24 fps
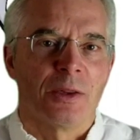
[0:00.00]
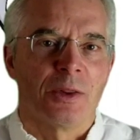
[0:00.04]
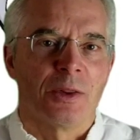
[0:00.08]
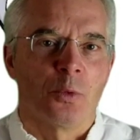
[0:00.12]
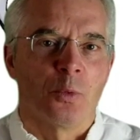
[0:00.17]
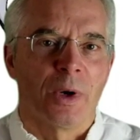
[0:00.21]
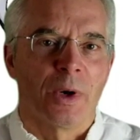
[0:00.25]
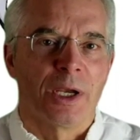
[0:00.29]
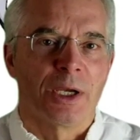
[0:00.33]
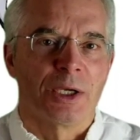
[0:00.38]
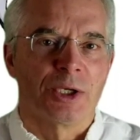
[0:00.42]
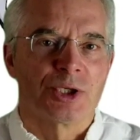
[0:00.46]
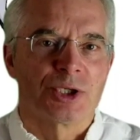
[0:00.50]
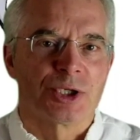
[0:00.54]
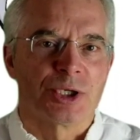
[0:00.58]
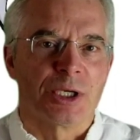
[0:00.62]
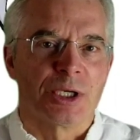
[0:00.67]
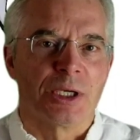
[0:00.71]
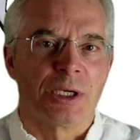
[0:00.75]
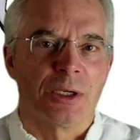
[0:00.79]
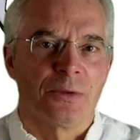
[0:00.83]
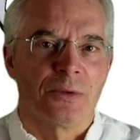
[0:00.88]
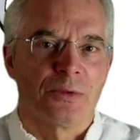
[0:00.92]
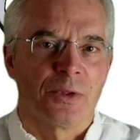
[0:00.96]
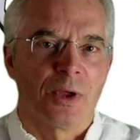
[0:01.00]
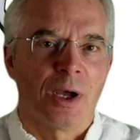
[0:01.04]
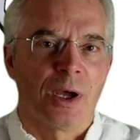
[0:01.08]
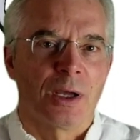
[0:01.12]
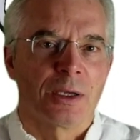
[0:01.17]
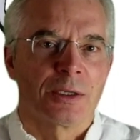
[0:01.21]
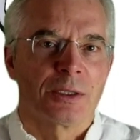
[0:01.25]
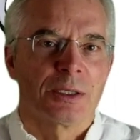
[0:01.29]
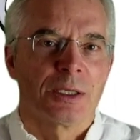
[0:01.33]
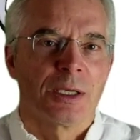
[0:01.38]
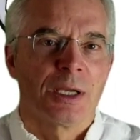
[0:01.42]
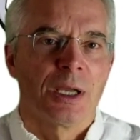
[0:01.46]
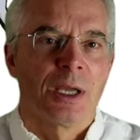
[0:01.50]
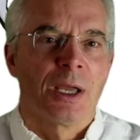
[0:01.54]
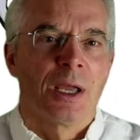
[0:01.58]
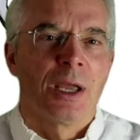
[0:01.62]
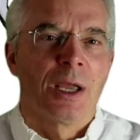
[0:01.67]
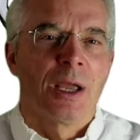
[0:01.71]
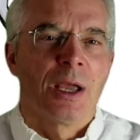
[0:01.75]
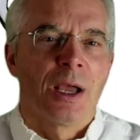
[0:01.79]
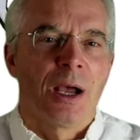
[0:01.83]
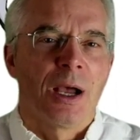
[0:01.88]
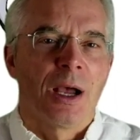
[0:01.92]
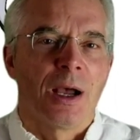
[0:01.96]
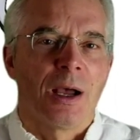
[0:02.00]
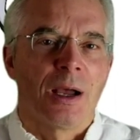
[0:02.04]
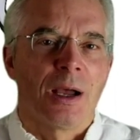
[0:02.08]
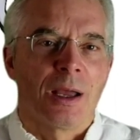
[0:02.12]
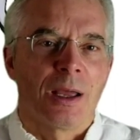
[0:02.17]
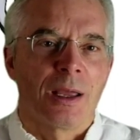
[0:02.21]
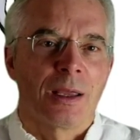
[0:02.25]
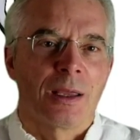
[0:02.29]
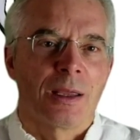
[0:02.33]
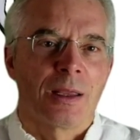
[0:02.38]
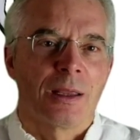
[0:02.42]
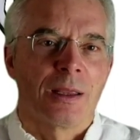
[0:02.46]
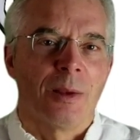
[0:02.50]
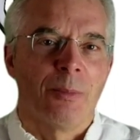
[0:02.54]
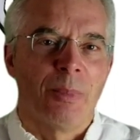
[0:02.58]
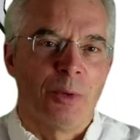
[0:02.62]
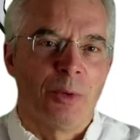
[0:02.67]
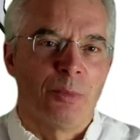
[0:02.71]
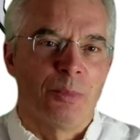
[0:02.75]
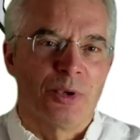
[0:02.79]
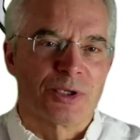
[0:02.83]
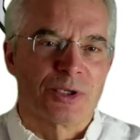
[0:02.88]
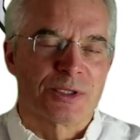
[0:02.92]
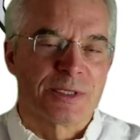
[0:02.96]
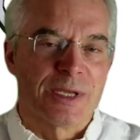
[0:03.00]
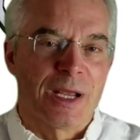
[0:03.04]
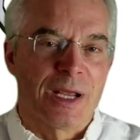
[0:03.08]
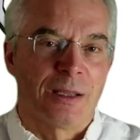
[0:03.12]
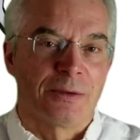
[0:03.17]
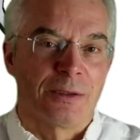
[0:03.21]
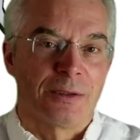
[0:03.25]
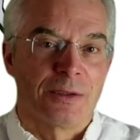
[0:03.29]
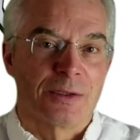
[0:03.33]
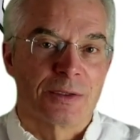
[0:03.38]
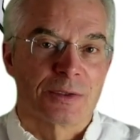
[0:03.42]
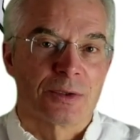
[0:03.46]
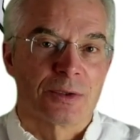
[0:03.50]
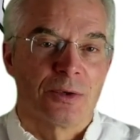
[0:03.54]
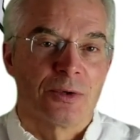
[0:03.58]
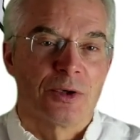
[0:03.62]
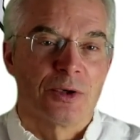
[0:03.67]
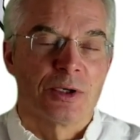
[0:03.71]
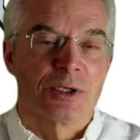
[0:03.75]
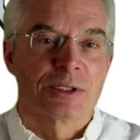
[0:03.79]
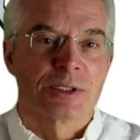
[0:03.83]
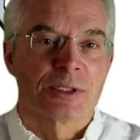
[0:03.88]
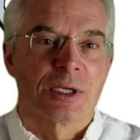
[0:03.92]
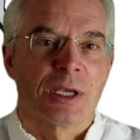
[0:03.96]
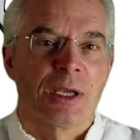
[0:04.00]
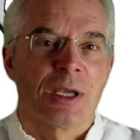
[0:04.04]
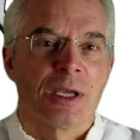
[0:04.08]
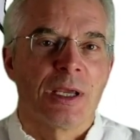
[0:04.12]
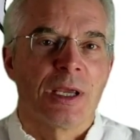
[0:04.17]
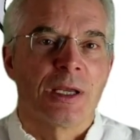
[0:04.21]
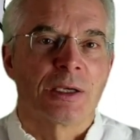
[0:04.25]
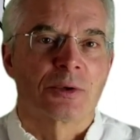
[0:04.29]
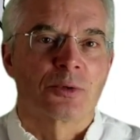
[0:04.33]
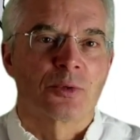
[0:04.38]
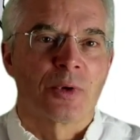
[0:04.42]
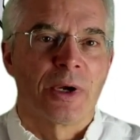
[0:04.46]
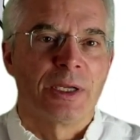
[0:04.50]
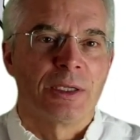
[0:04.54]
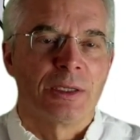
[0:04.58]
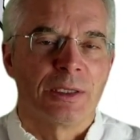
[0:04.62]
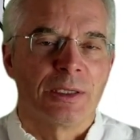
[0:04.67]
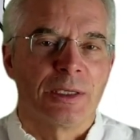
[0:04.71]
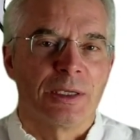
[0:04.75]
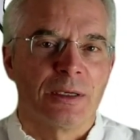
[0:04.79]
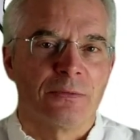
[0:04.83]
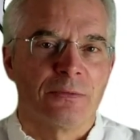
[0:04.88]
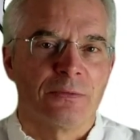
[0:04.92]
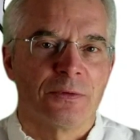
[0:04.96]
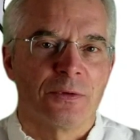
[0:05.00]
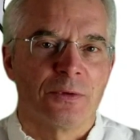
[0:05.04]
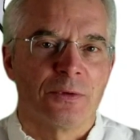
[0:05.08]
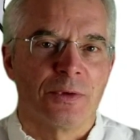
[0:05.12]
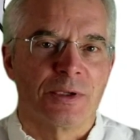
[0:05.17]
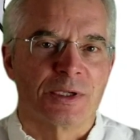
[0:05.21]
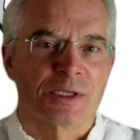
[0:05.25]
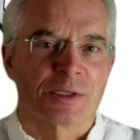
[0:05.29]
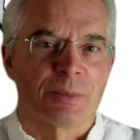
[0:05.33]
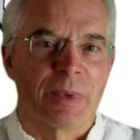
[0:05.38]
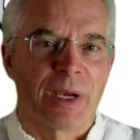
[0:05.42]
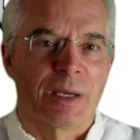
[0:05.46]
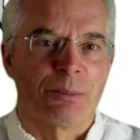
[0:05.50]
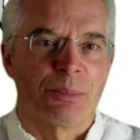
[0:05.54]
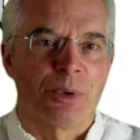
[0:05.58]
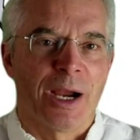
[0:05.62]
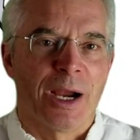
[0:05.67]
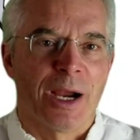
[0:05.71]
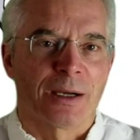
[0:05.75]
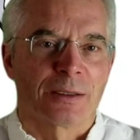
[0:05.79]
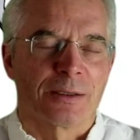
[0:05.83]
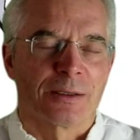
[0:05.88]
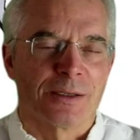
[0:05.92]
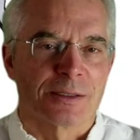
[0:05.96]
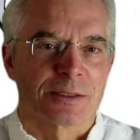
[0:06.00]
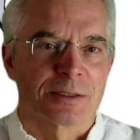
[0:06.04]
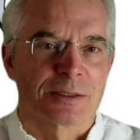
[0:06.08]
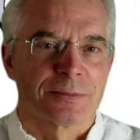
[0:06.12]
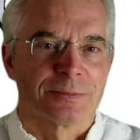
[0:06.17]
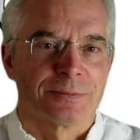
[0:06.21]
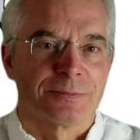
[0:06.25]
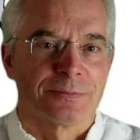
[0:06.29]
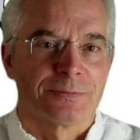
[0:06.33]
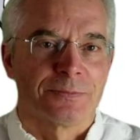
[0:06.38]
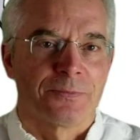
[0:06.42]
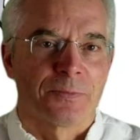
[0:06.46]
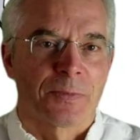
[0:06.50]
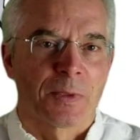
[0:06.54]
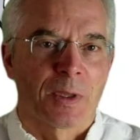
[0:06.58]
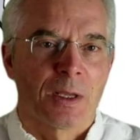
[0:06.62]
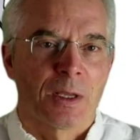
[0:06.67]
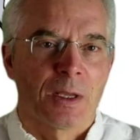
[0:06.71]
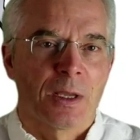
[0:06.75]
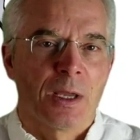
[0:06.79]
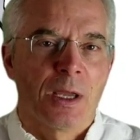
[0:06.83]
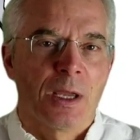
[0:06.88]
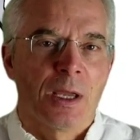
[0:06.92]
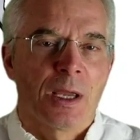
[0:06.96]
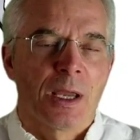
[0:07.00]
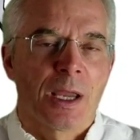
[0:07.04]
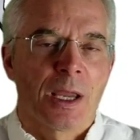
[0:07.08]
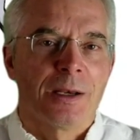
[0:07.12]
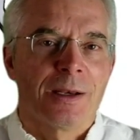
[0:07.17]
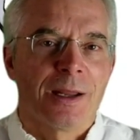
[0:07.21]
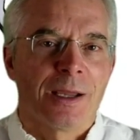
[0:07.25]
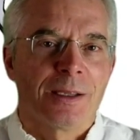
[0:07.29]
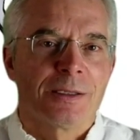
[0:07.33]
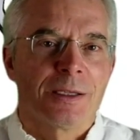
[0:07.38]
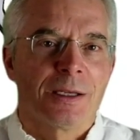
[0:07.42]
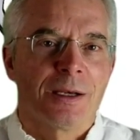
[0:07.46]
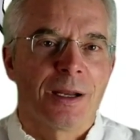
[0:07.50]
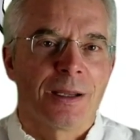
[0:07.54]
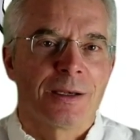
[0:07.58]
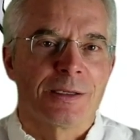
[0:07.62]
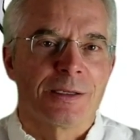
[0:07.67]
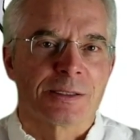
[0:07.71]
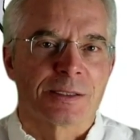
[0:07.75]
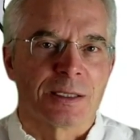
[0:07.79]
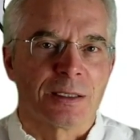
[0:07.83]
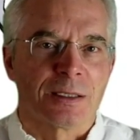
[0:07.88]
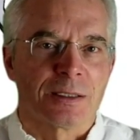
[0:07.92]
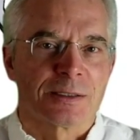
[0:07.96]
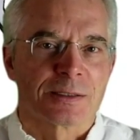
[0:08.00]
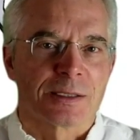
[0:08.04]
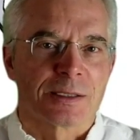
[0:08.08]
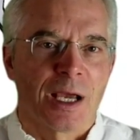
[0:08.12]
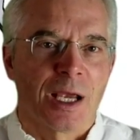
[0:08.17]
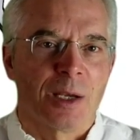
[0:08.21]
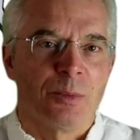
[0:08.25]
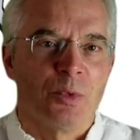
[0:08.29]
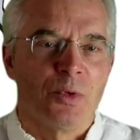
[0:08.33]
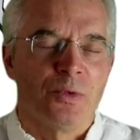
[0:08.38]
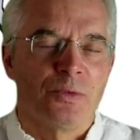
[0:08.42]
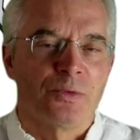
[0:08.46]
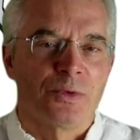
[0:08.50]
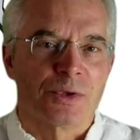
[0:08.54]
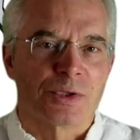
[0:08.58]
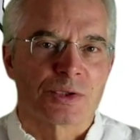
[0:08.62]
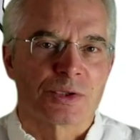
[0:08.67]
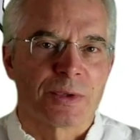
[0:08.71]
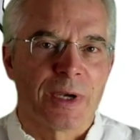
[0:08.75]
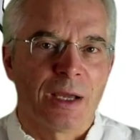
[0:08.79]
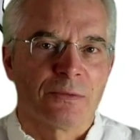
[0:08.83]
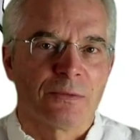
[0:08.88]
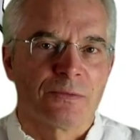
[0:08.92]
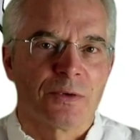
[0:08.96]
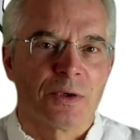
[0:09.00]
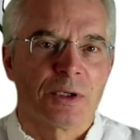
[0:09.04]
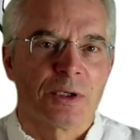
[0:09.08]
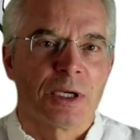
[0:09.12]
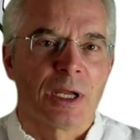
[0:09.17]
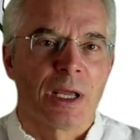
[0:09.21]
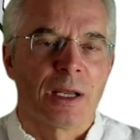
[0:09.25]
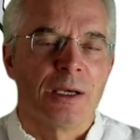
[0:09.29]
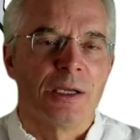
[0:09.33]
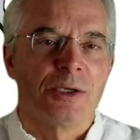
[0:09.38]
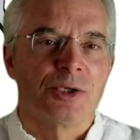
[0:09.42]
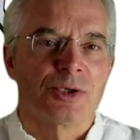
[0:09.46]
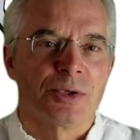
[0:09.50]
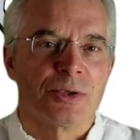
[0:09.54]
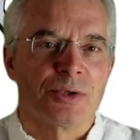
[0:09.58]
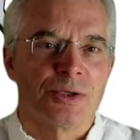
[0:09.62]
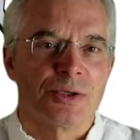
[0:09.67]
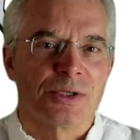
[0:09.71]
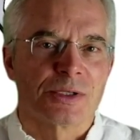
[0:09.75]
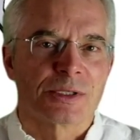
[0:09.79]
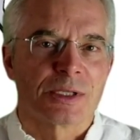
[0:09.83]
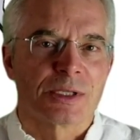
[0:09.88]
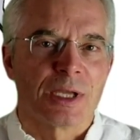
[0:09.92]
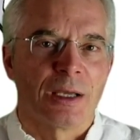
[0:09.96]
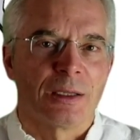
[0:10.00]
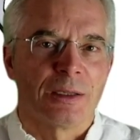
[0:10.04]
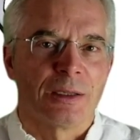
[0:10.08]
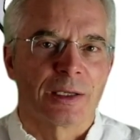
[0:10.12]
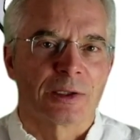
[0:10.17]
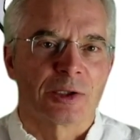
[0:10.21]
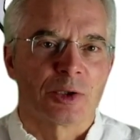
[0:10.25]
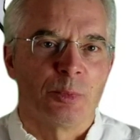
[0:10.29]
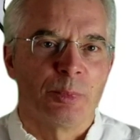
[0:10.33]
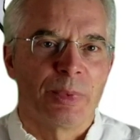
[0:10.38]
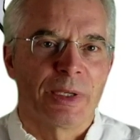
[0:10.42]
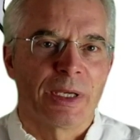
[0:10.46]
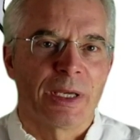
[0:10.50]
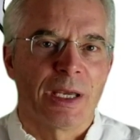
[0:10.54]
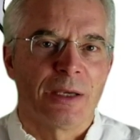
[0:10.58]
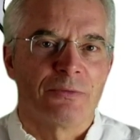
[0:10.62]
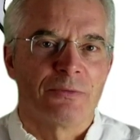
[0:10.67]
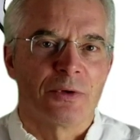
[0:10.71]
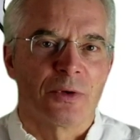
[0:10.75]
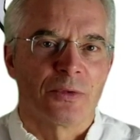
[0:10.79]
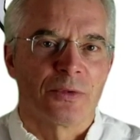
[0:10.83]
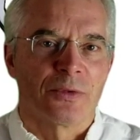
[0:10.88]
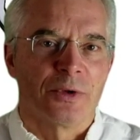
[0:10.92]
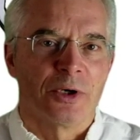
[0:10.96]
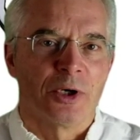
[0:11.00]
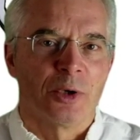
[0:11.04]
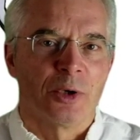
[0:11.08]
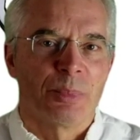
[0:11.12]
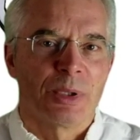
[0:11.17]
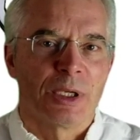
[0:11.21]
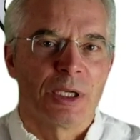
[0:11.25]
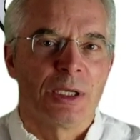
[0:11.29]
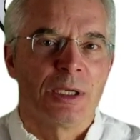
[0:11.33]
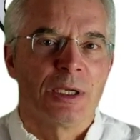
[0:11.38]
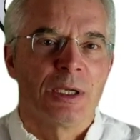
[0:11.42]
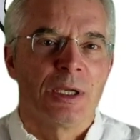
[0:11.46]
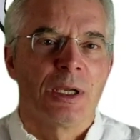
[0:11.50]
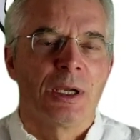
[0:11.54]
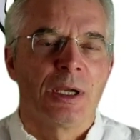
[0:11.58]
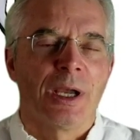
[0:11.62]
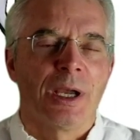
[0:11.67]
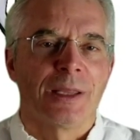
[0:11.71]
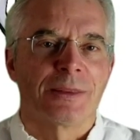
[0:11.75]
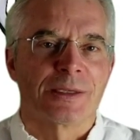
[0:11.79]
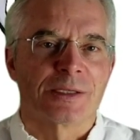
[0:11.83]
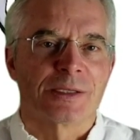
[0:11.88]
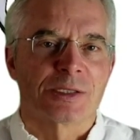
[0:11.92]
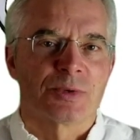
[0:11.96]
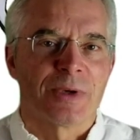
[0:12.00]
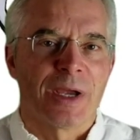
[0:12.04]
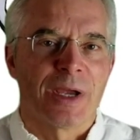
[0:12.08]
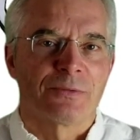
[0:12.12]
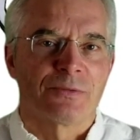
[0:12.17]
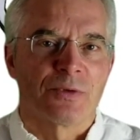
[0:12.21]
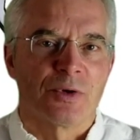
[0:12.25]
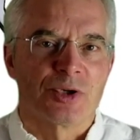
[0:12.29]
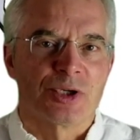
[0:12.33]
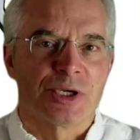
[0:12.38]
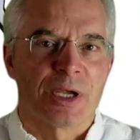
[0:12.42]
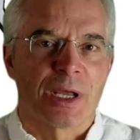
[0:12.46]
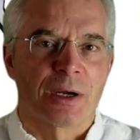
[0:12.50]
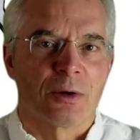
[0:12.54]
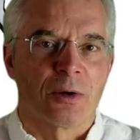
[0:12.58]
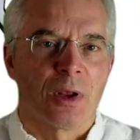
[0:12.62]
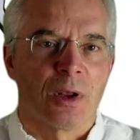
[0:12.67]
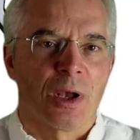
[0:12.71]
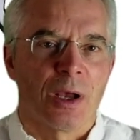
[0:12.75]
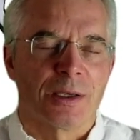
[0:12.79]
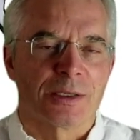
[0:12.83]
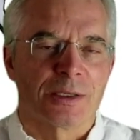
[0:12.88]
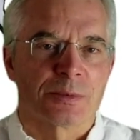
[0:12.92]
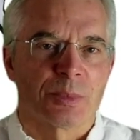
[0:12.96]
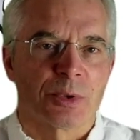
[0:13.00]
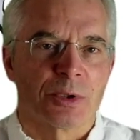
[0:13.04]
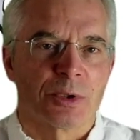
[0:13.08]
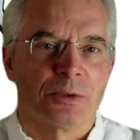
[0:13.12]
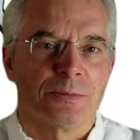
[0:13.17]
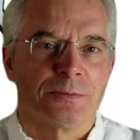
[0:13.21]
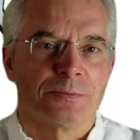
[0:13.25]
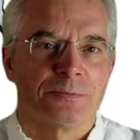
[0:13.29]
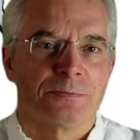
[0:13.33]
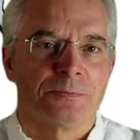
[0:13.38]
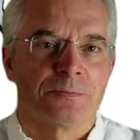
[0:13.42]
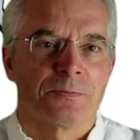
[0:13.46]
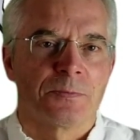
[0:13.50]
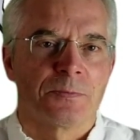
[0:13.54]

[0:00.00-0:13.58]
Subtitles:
in the way she thought about personality disorders, it greatly influenced my practice. In 1996, I moved to Stratford and introduced dialectical behavioral therapy at the Stratford General Hospital.